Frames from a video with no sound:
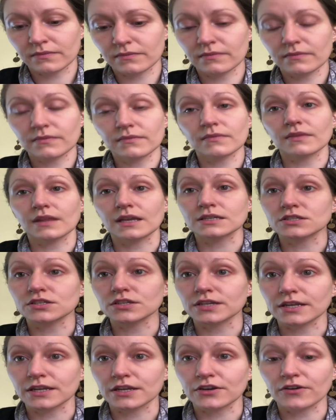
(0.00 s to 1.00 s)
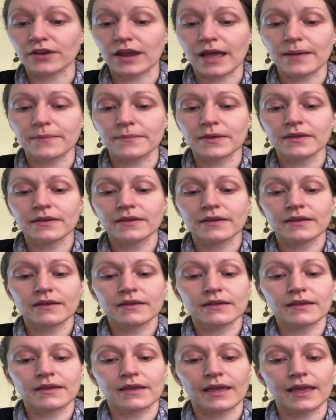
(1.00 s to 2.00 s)
Next, you're gonna grab
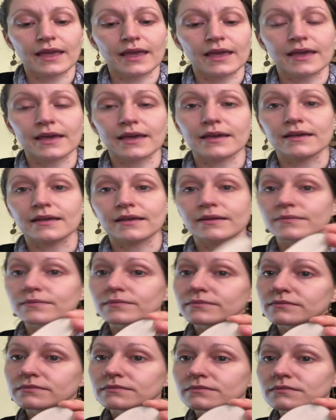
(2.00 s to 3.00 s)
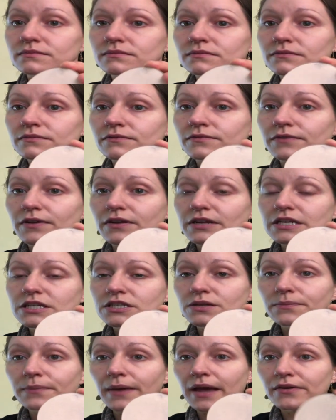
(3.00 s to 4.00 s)
a foundation
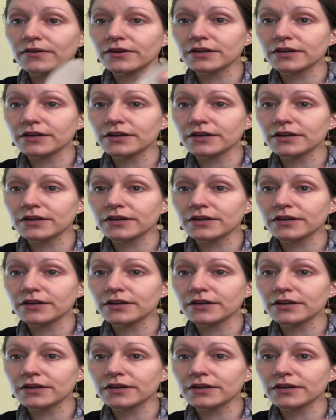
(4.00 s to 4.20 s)
powder